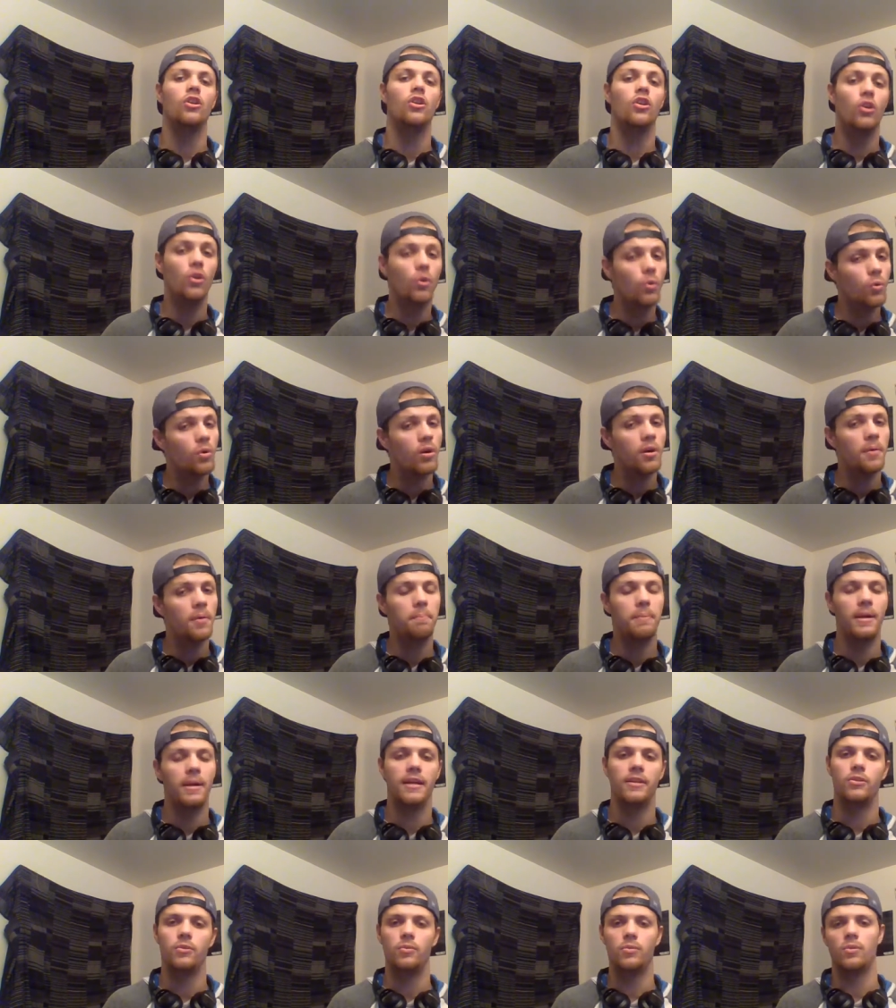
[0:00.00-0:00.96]
you,
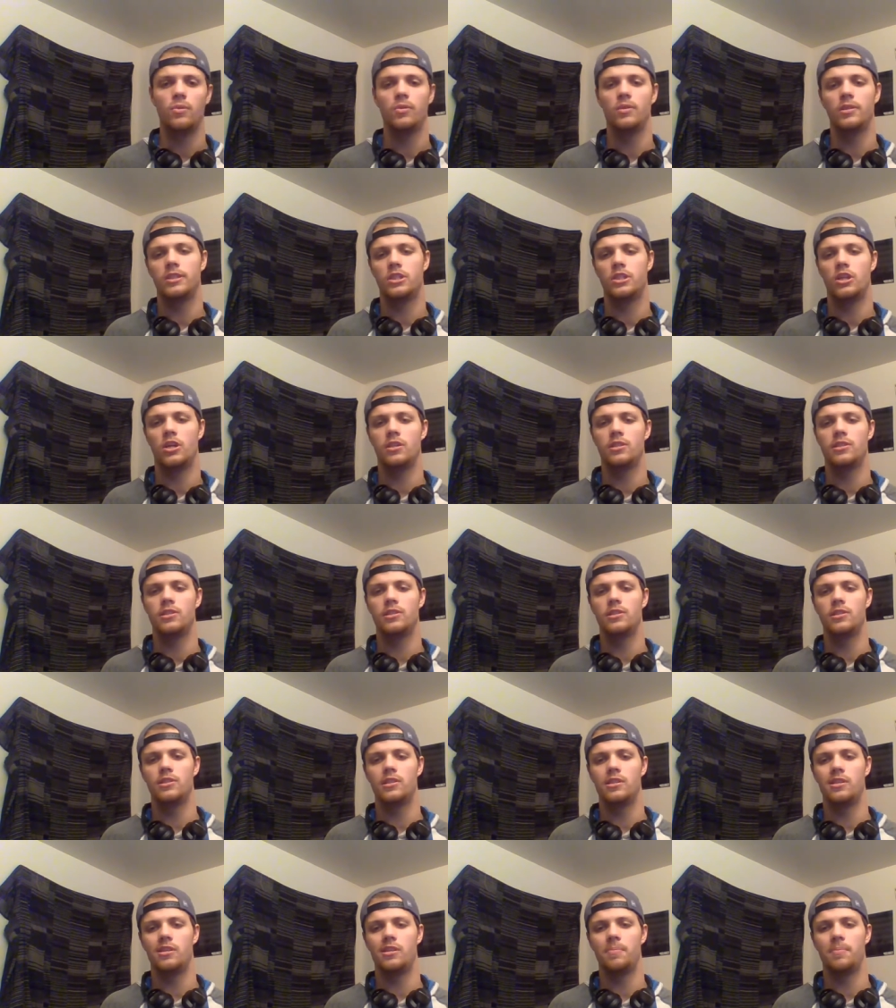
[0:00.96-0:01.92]
but I do know it charges
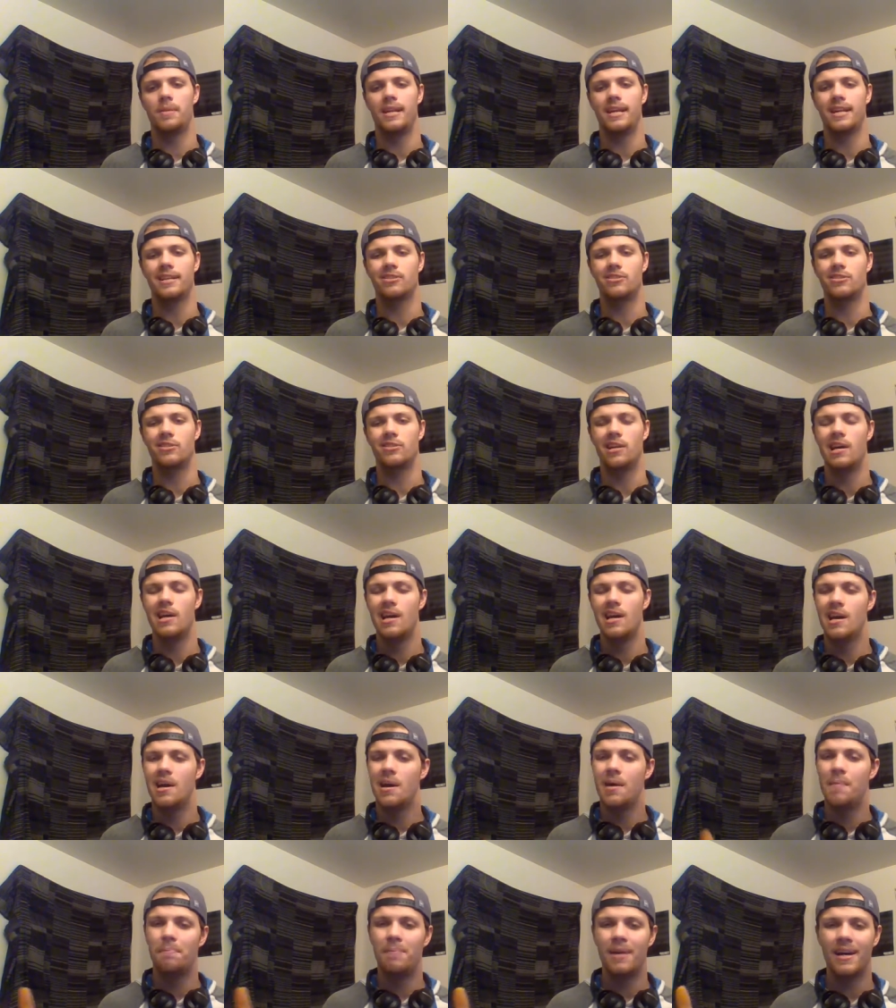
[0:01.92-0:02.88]
you a little bit extra.
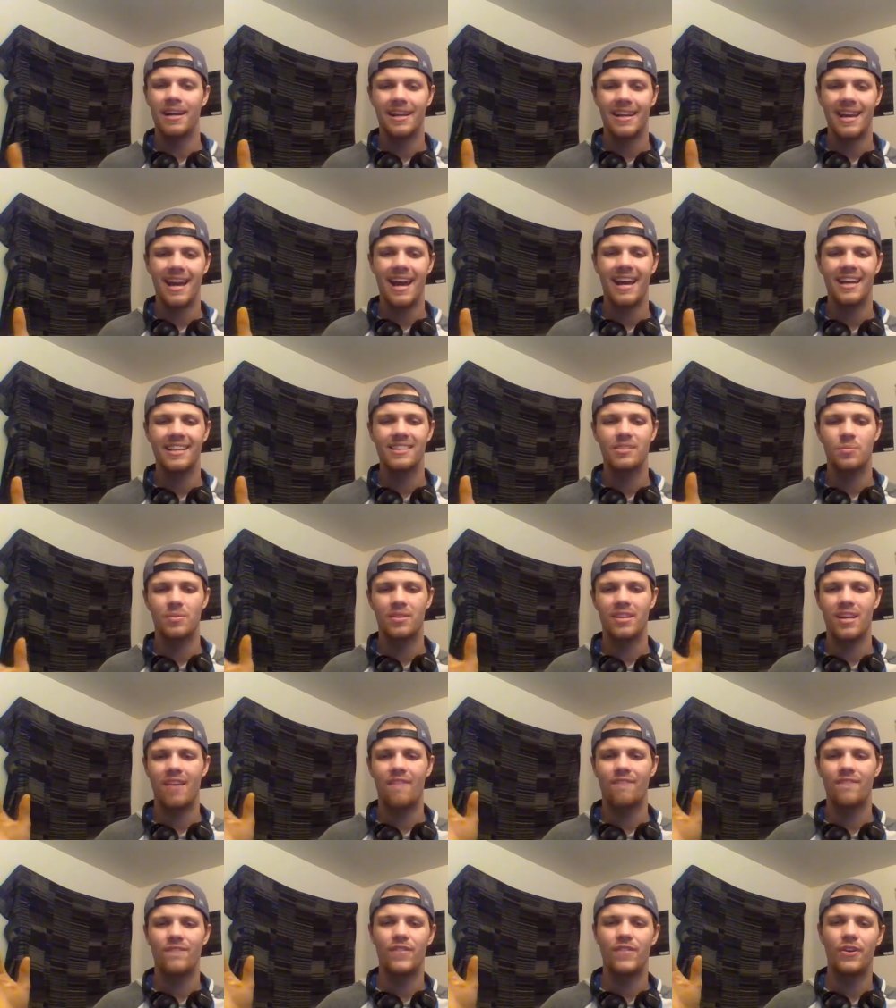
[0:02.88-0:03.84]
But guys,
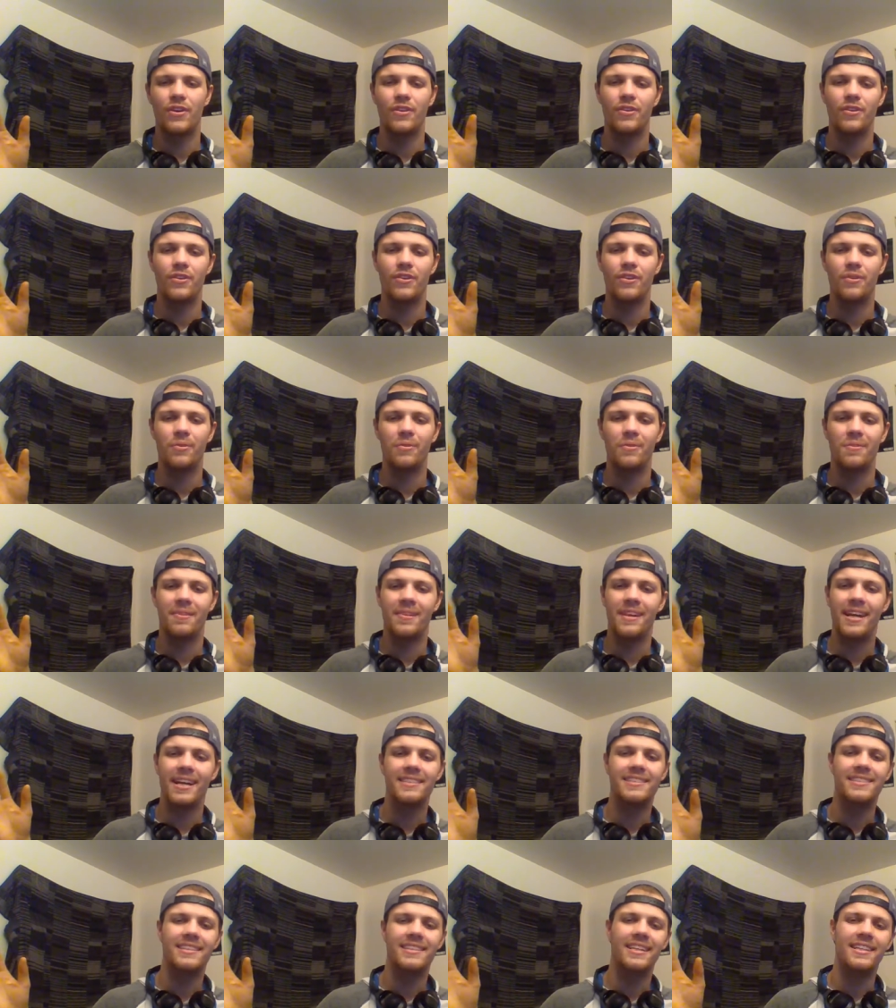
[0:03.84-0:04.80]
without further ado,
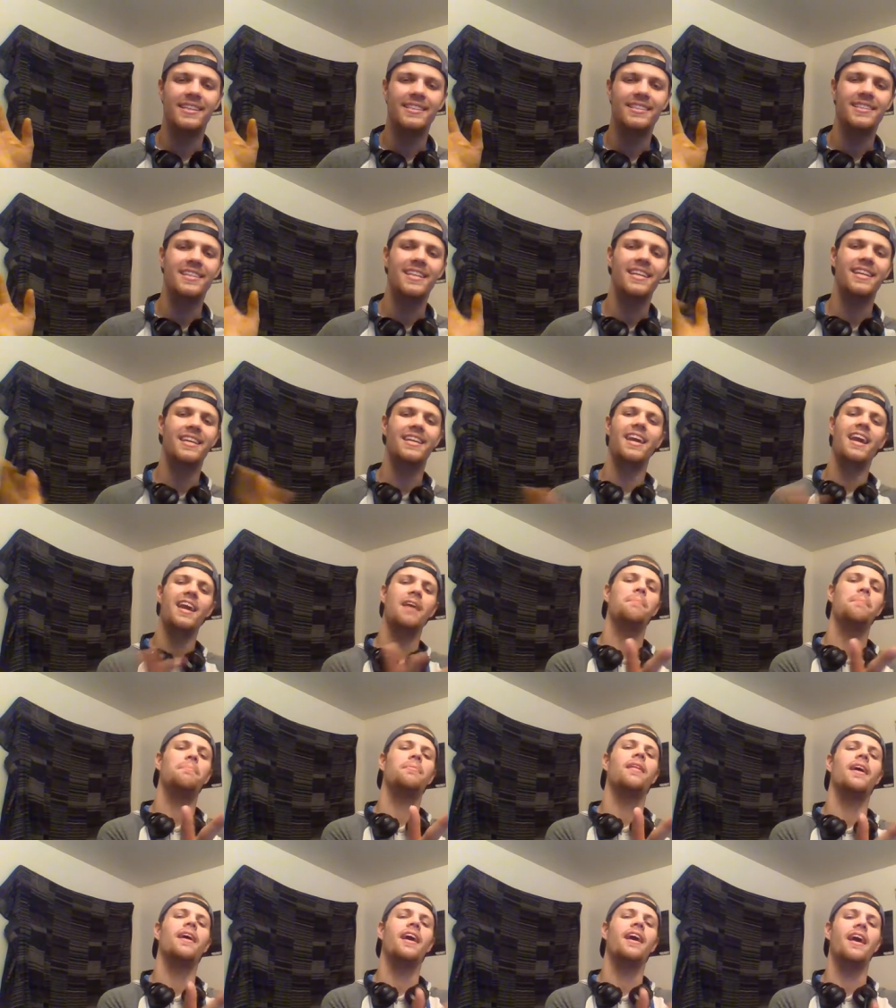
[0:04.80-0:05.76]
let's get into the
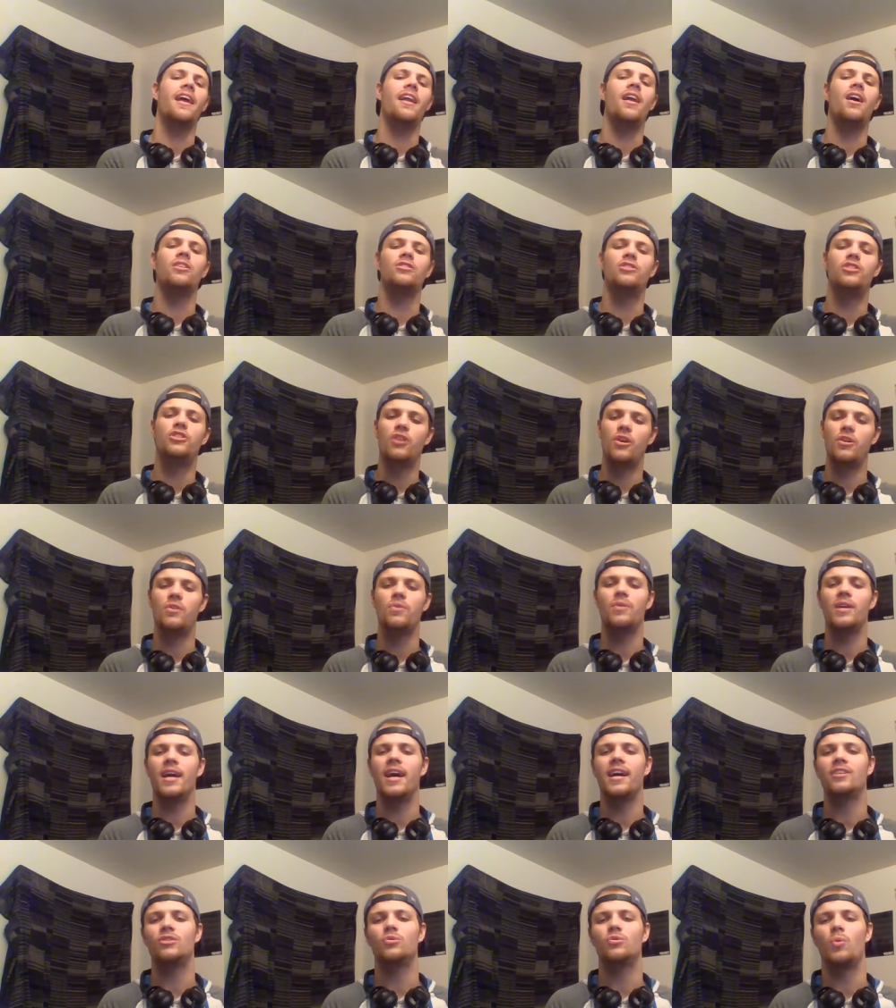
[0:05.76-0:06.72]
gameplay, and I'll show you
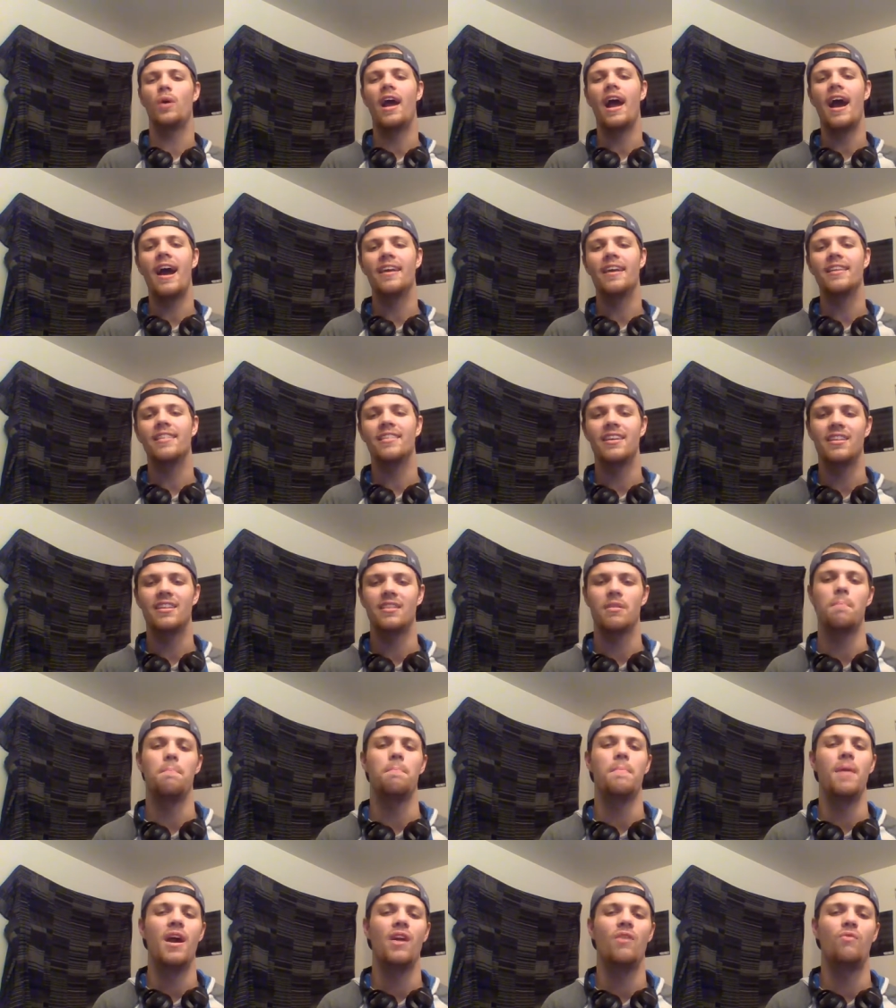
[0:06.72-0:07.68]
guys why I think the
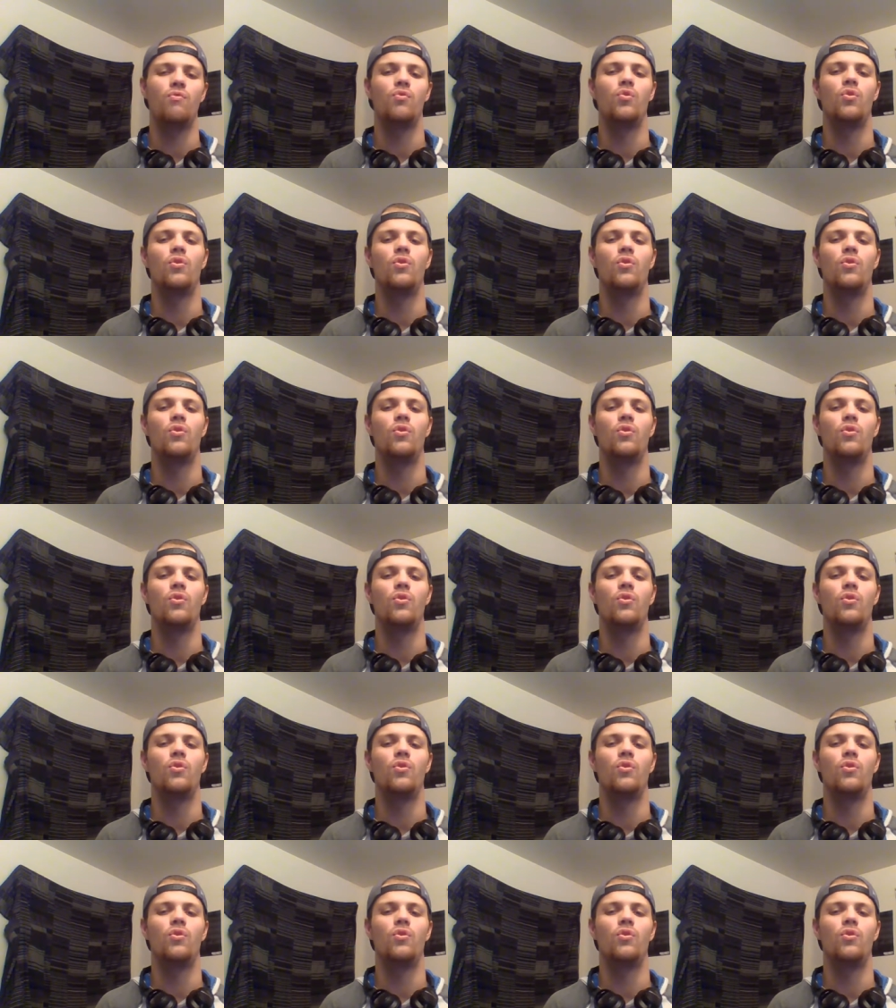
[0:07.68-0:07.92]
Man of